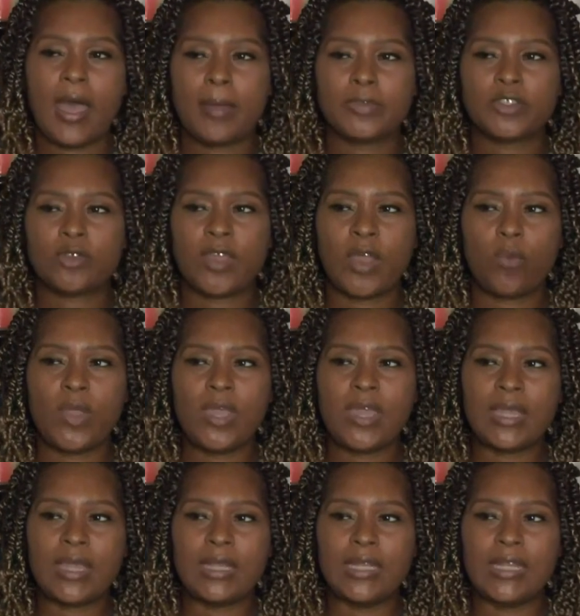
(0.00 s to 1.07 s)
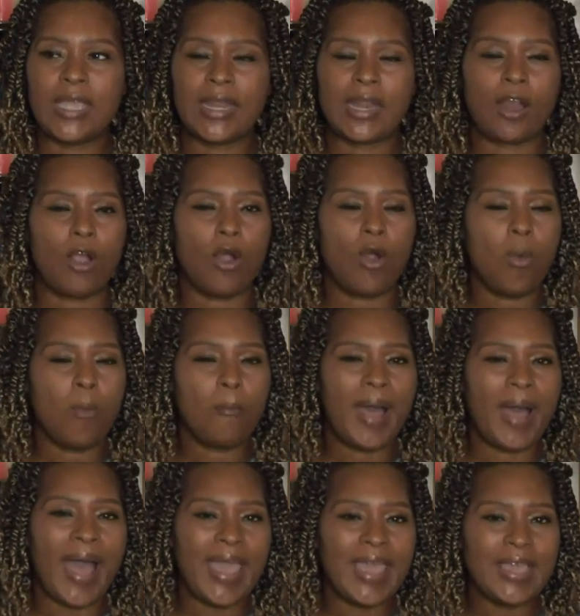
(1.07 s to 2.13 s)
so that we can look at our own
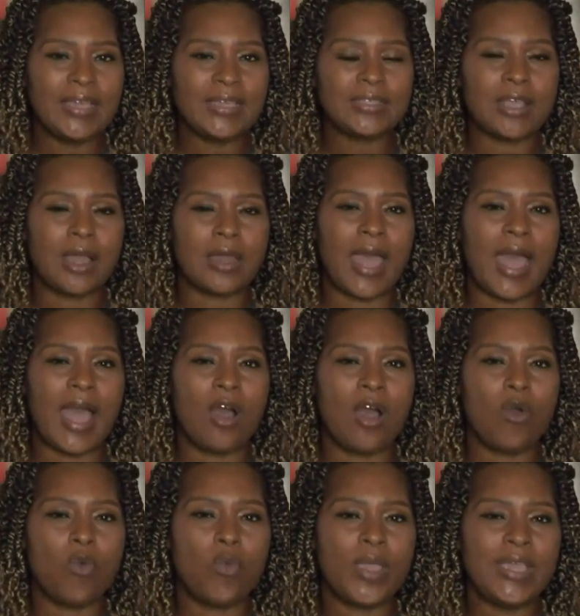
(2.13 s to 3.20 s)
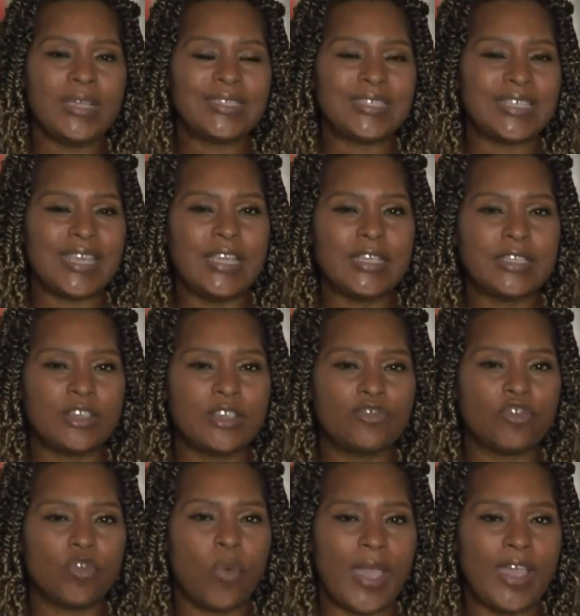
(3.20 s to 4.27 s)
bias on how we see
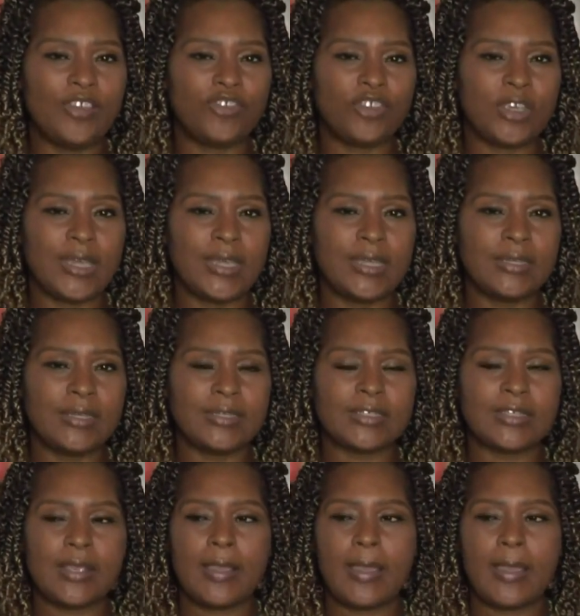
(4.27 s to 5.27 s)
situations,